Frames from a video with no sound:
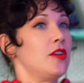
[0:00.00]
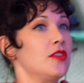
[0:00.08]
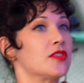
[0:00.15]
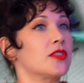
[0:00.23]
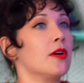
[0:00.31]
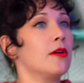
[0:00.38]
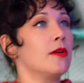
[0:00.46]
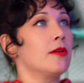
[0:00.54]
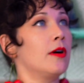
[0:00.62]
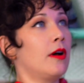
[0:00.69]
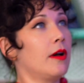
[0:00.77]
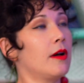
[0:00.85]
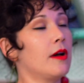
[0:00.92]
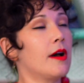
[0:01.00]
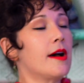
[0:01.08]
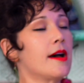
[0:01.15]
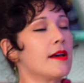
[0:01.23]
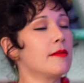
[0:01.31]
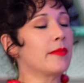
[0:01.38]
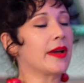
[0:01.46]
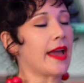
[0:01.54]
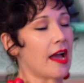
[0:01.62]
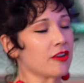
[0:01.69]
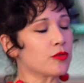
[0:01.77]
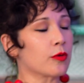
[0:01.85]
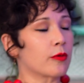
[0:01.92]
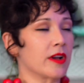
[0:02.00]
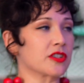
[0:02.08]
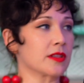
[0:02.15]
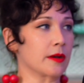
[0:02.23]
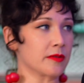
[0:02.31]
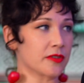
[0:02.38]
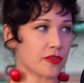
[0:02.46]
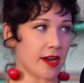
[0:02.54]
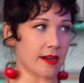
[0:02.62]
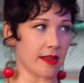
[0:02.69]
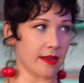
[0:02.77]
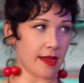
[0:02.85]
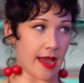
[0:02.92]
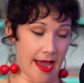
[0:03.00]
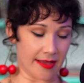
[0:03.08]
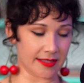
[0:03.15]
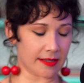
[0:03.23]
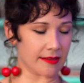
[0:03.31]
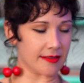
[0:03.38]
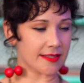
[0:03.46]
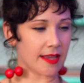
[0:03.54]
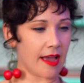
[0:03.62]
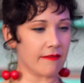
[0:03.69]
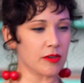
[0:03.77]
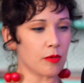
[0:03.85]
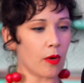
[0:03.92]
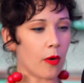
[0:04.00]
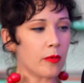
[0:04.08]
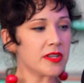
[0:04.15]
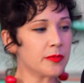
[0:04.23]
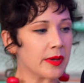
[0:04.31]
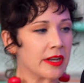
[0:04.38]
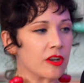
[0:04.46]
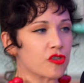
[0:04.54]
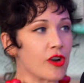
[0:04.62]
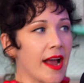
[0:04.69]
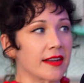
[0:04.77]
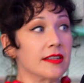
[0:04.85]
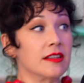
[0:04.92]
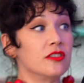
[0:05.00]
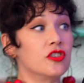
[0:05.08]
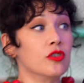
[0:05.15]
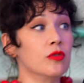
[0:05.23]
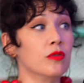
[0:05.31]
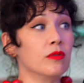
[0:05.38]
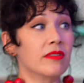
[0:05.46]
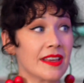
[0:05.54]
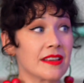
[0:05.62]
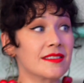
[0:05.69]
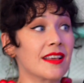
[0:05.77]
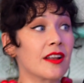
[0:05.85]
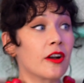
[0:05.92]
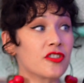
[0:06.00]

So, uh, my actual question that I was trying to ask is Have you always been attracted to things that are